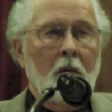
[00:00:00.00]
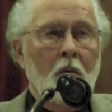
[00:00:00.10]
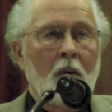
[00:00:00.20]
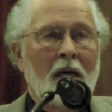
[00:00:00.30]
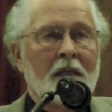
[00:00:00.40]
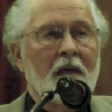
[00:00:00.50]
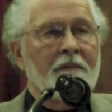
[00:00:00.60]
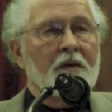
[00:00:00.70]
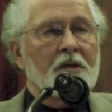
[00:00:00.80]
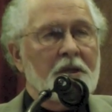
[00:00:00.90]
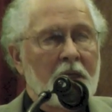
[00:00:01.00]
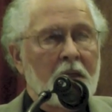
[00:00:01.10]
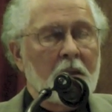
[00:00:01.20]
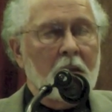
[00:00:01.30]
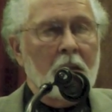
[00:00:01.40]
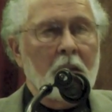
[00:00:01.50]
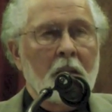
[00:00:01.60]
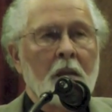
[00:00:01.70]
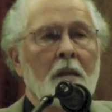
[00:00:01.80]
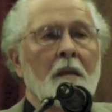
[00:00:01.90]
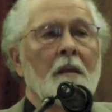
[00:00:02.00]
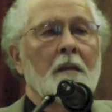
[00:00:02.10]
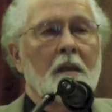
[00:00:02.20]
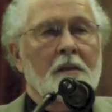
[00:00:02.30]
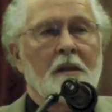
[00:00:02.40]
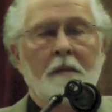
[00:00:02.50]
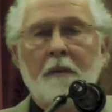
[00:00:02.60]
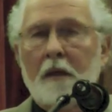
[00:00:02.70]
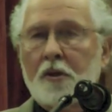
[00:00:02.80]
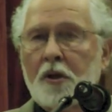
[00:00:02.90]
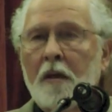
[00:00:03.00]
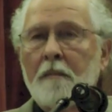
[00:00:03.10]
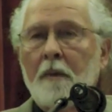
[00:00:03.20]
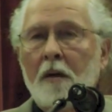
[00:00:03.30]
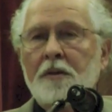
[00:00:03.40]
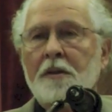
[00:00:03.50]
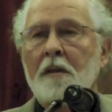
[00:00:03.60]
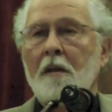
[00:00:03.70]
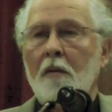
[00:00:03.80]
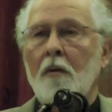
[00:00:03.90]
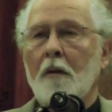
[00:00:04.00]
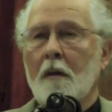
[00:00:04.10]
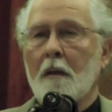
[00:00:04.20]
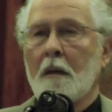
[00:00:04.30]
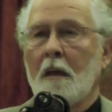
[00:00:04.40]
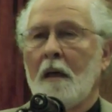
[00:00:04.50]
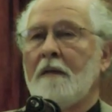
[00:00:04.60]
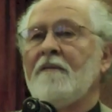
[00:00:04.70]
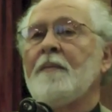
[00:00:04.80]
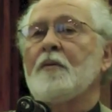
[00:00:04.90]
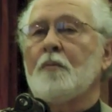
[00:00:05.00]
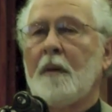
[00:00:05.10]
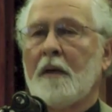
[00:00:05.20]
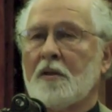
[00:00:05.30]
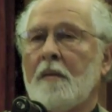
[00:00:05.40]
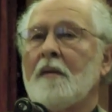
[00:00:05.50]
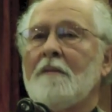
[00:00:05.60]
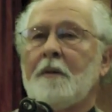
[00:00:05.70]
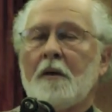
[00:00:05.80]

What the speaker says: who had never seen, let's say, the Badashahi Mosque in Lahore. I've never been to Pakistan. They are